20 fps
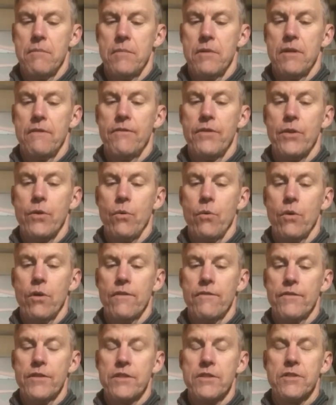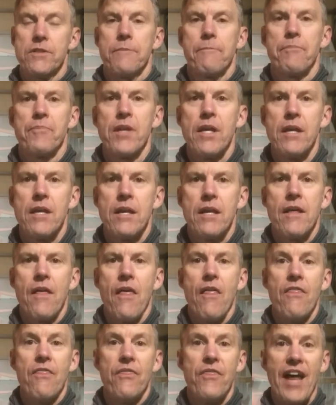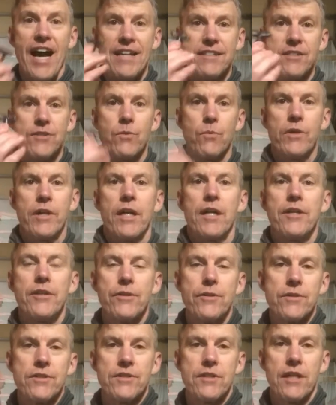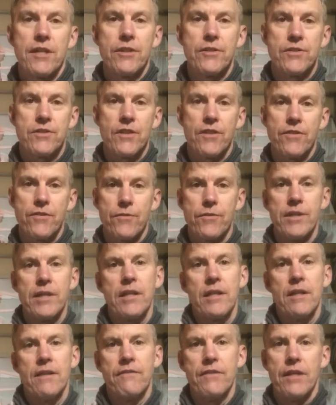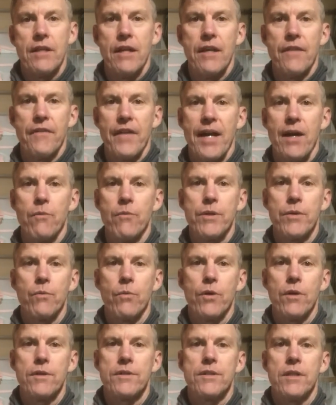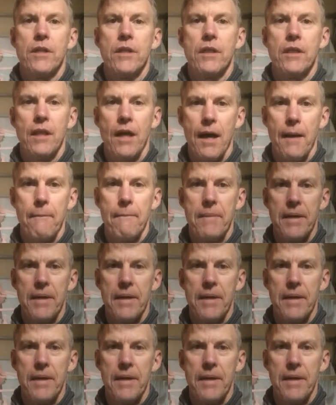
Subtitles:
of the orifice. That's the one I used. I used the 311, and that one worked a lot